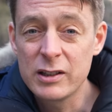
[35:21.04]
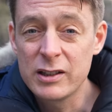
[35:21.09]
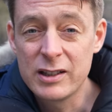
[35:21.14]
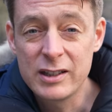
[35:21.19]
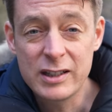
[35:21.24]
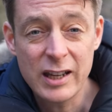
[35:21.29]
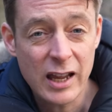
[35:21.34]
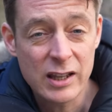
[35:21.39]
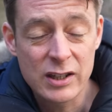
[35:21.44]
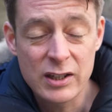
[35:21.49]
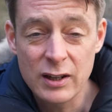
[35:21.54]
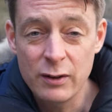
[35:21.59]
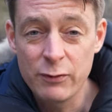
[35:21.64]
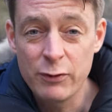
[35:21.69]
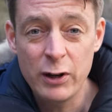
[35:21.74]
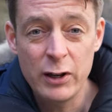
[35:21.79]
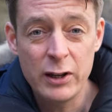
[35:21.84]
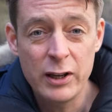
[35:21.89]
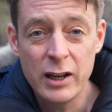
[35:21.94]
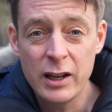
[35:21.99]
dead
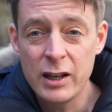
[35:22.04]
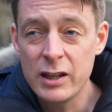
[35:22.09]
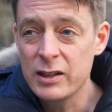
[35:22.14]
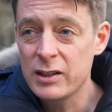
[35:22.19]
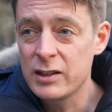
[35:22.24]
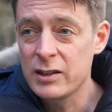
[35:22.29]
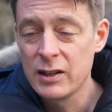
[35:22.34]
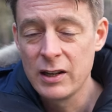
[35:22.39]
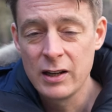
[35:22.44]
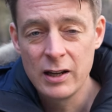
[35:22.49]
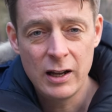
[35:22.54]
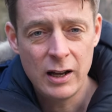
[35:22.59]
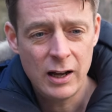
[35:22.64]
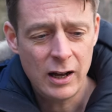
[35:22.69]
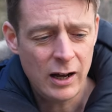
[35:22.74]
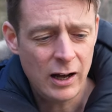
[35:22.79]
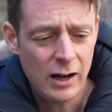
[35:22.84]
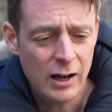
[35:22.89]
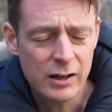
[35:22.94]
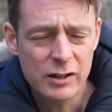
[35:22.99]
civilians,
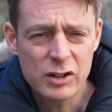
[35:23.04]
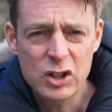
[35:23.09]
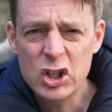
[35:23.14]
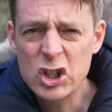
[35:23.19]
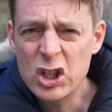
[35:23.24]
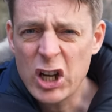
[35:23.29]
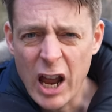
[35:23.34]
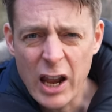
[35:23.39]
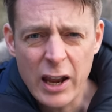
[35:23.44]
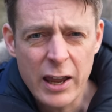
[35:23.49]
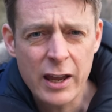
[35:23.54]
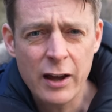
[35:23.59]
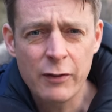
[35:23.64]
shelling